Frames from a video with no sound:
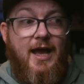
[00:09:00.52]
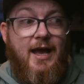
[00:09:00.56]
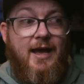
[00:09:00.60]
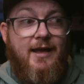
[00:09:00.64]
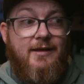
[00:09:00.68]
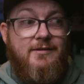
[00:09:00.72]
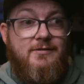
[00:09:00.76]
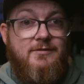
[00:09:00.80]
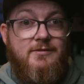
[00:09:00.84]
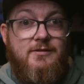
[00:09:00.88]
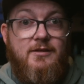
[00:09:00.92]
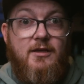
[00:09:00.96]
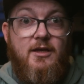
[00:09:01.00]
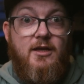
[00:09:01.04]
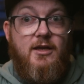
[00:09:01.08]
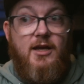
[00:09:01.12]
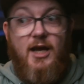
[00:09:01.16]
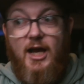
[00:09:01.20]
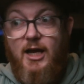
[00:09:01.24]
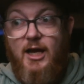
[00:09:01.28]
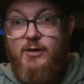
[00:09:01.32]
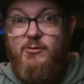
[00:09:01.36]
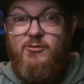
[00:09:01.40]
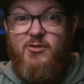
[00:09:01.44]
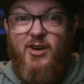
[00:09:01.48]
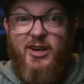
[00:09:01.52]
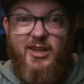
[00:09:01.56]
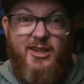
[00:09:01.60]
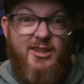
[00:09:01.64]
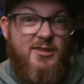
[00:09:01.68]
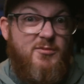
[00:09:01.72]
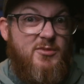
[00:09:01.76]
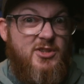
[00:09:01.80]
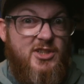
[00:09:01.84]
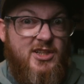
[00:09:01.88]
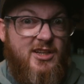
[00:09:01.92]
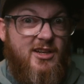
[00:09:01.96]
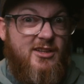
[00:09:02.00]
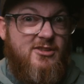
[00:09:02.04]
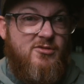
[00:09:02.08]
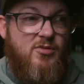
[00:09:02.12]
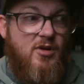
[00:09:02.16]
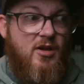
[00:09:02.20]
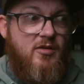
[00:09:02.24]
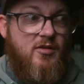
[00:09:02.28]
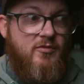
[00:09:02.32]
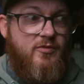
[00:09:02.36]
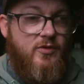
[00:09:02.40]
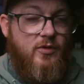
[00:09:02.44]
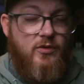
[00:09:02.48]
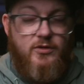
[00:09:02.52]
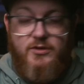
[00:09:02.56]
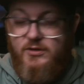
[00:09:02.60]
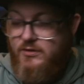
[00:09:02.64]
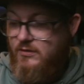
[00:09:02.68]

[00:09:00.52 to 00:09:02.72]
and I'm running the machine at 12 volts.